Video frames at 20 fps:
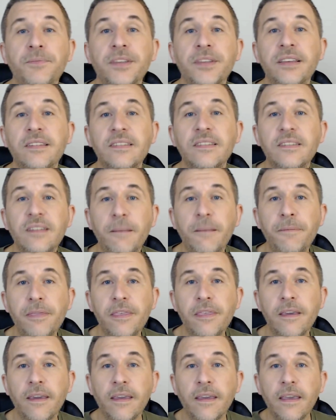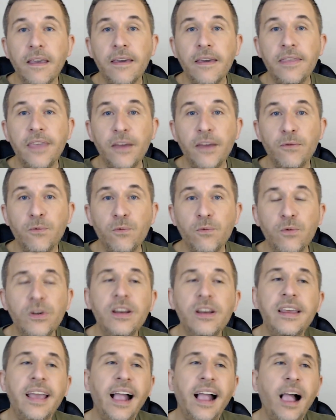something that
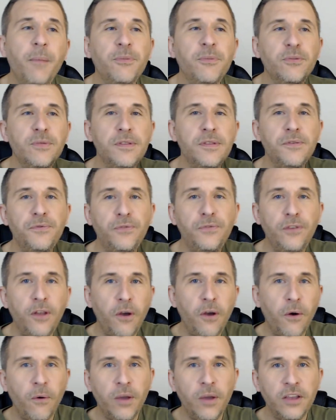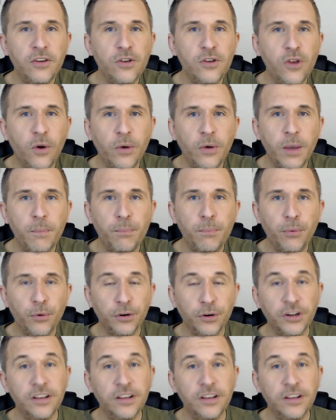really helps with the flow and you don't get bored.